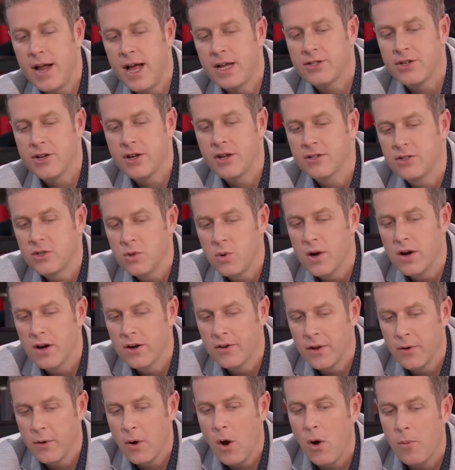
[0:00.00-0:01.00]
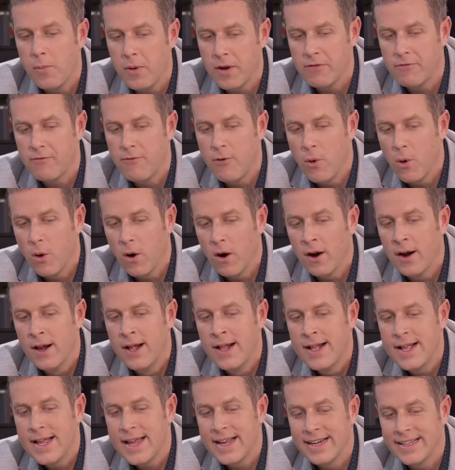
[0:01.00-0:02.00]
have been asking on Twitter, they were hoping for
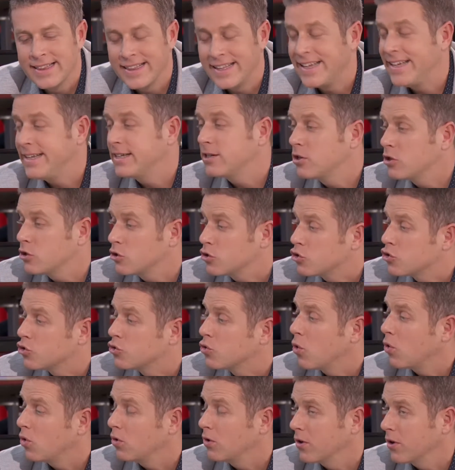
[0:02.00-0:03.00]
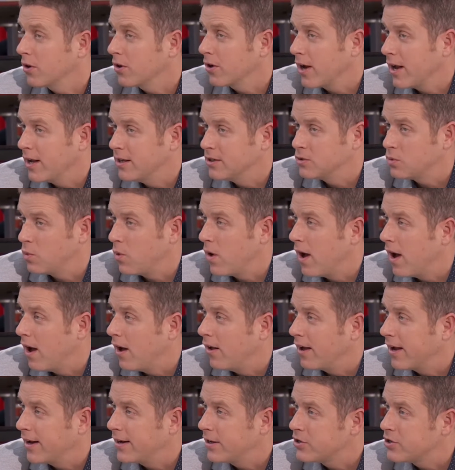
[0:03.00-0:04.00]
an Elite controller as
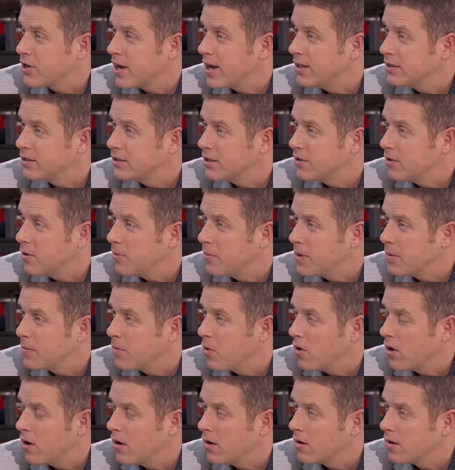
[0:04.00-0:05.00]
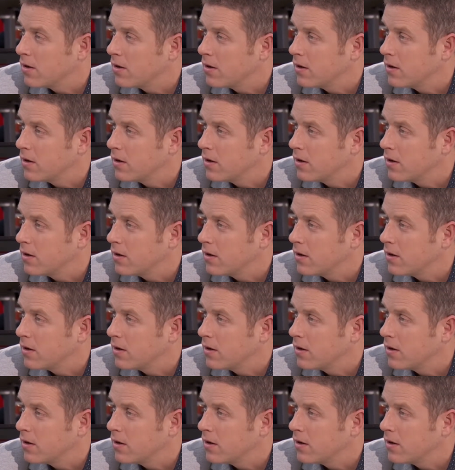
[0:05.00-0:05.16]
well. Any chance that there'll be more?